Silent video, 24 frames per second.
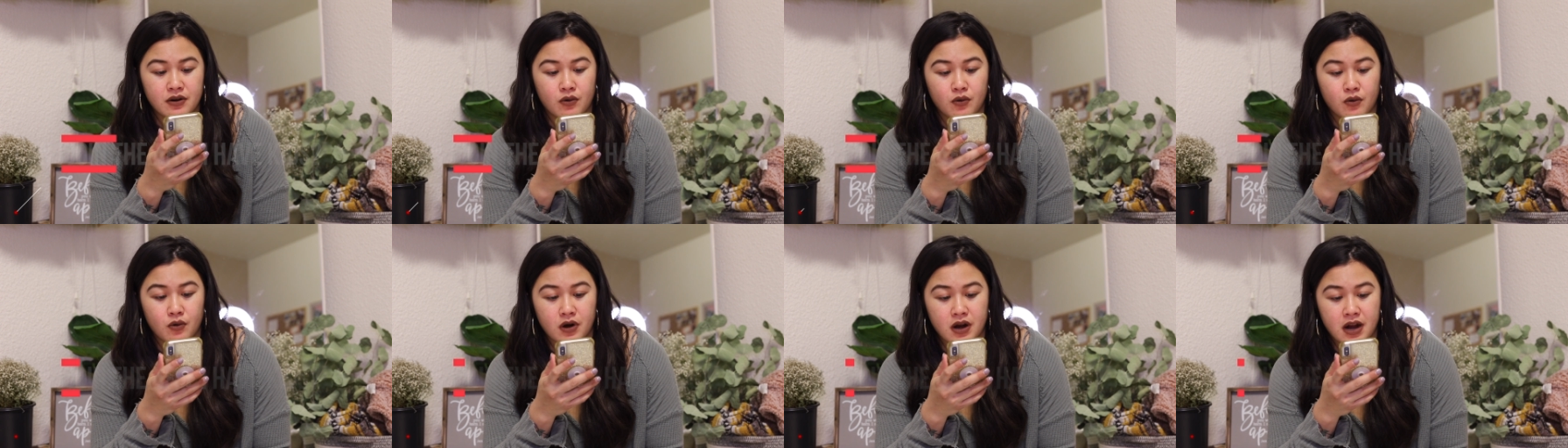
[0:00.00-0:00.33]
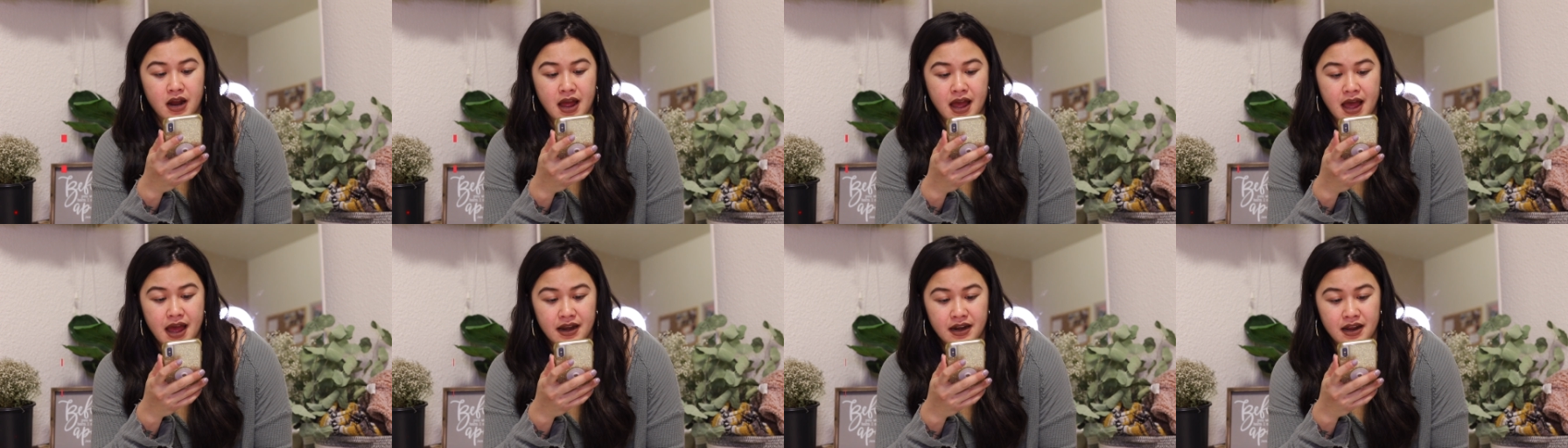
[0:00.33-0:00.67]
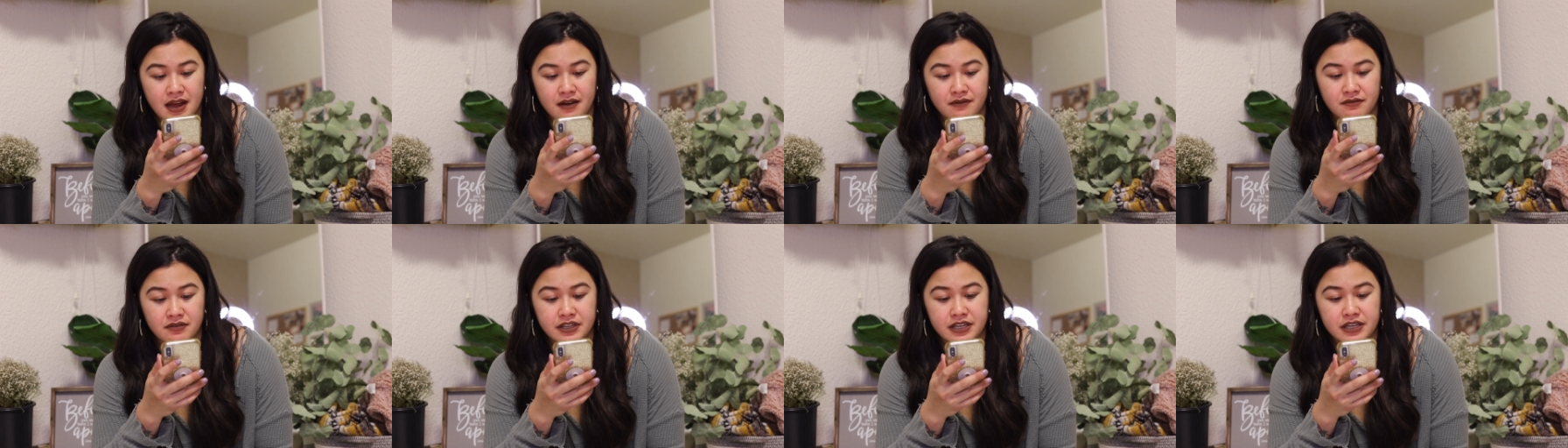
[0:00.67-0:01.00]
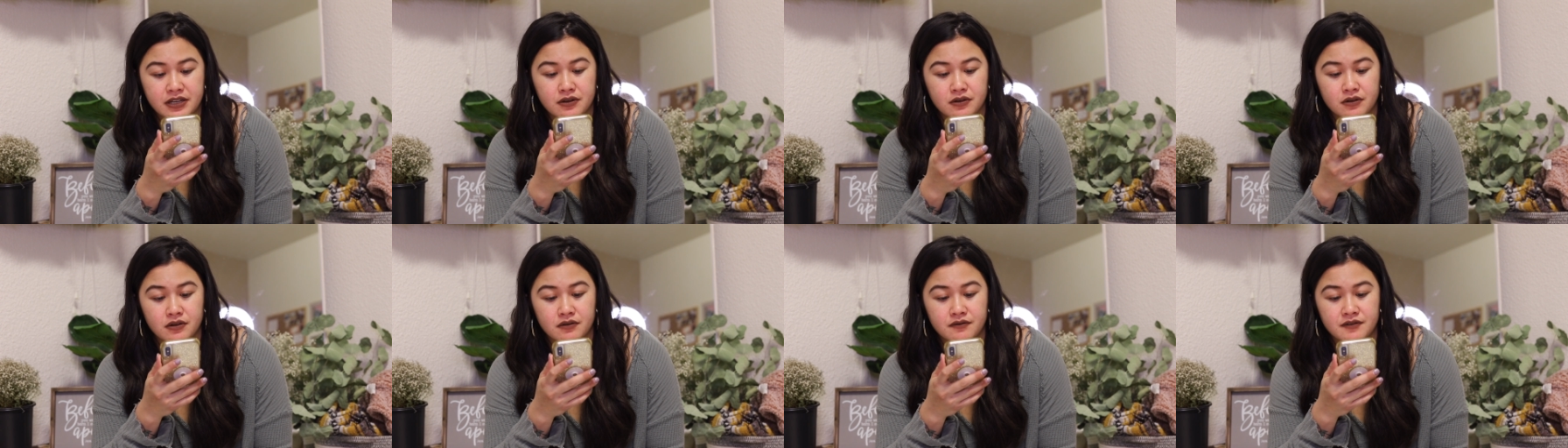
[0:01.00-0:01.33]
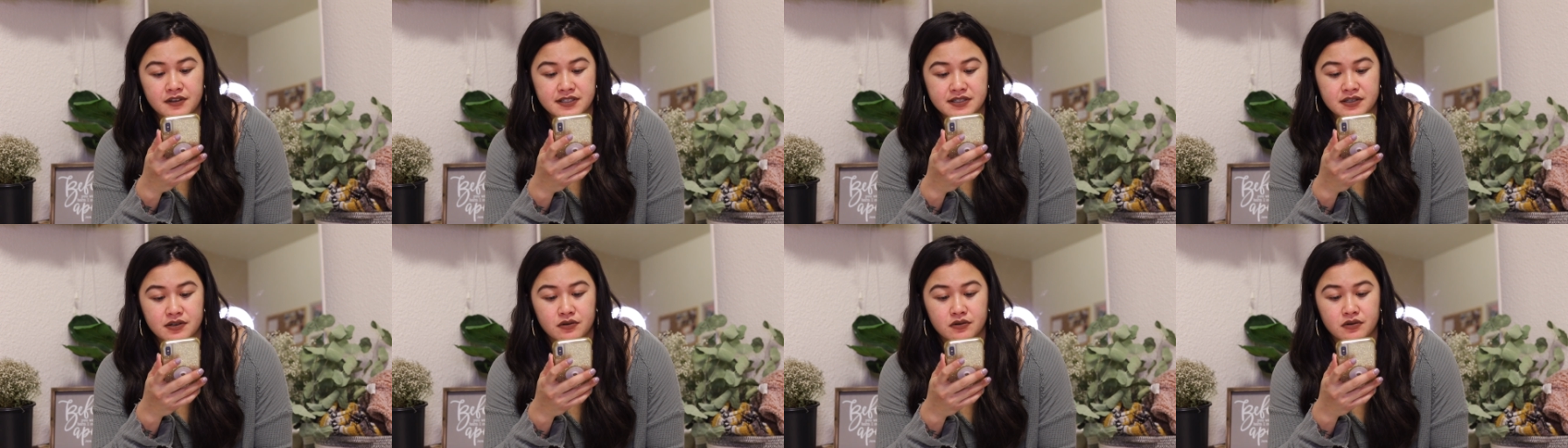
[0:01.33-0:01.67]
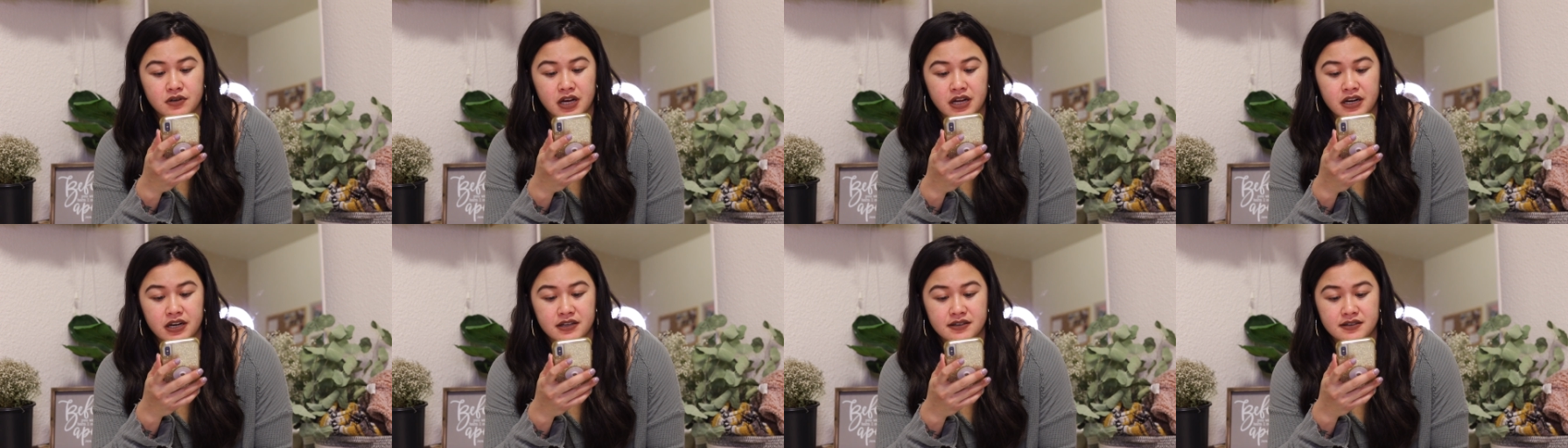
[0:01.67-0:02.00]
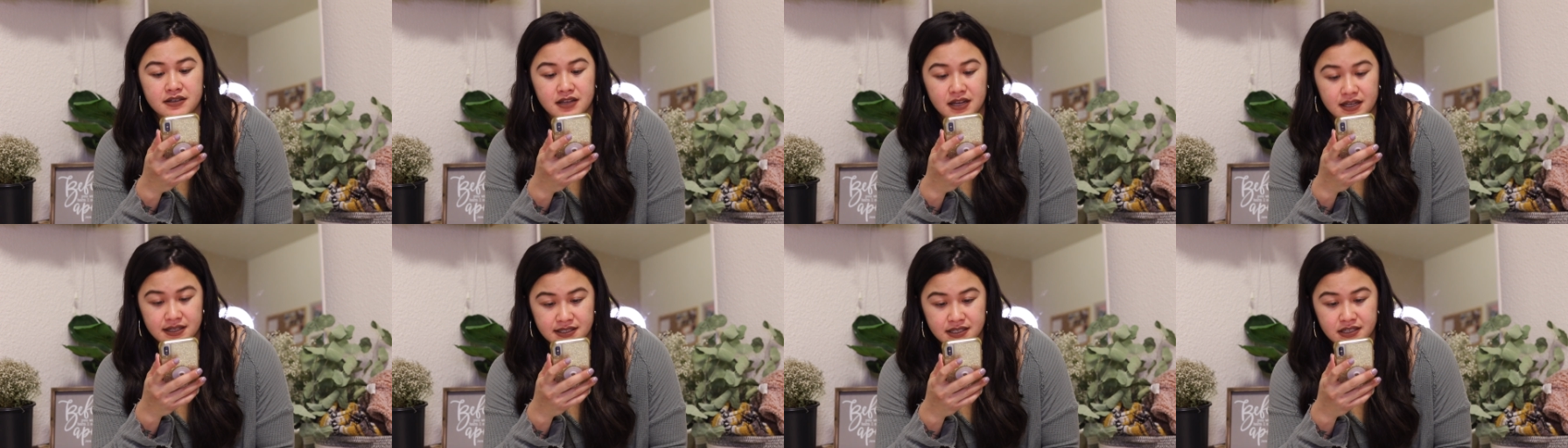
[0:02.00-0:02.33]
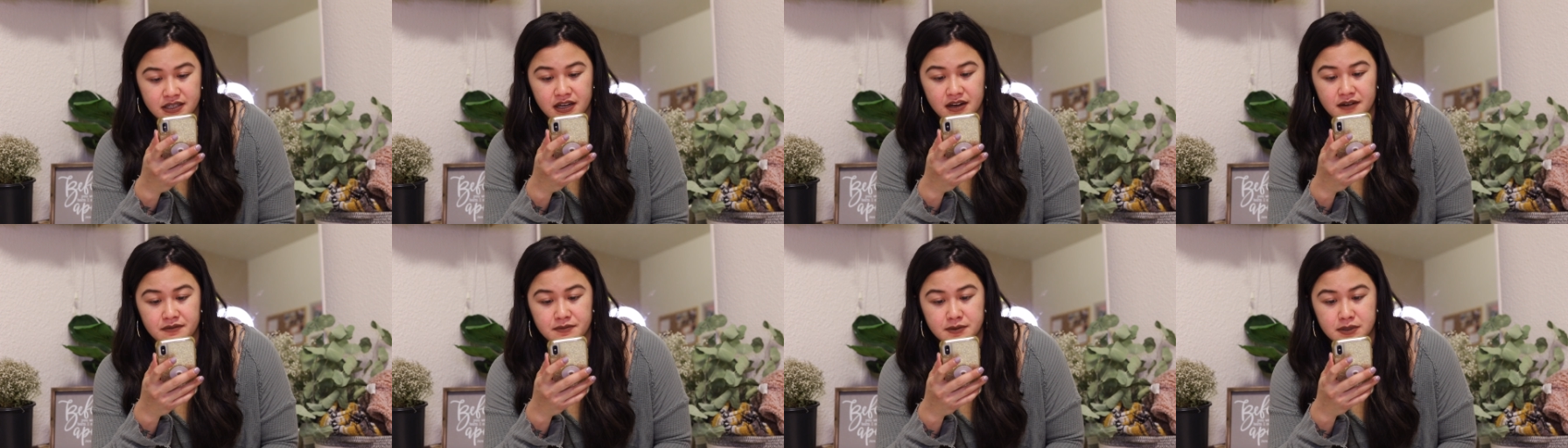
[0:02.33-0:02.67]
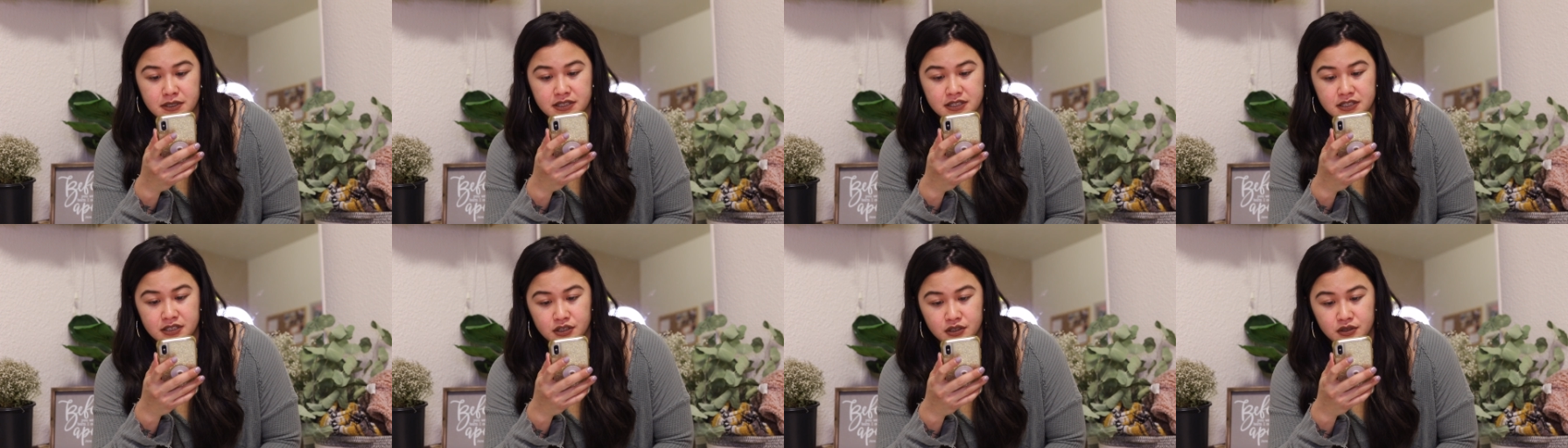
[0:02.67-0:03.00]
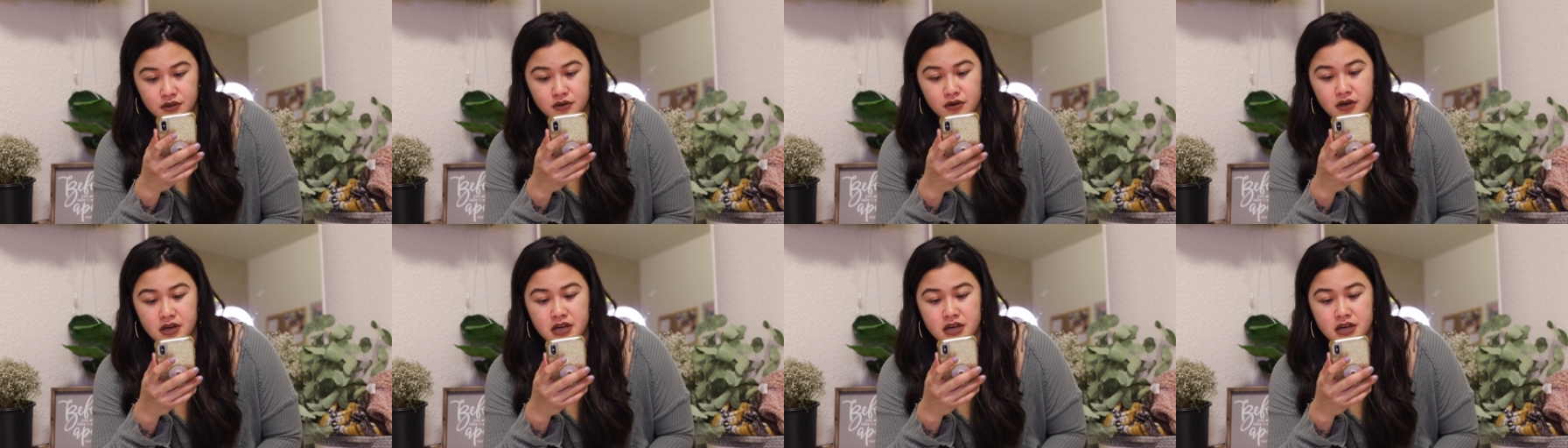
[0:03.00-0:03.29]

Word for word: or and have legal physical custody up to two